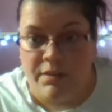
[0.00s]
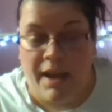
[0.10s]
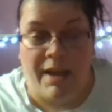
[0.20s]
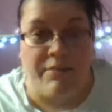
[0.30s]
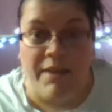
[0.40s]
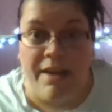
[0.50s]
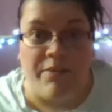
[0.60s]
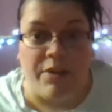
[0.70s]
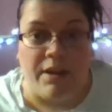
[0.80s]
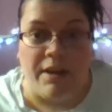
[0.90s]
I've
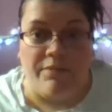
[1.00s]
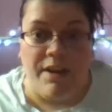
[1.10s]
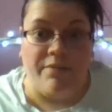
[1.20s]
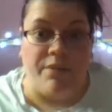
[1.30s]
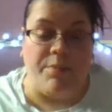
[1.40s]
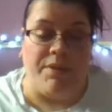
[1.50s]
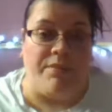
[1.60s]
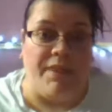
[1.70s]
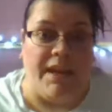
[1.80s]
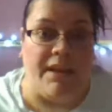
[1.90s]
never been
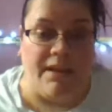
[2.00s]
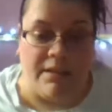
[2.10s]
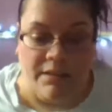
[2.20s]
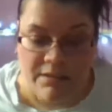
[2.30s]
fake.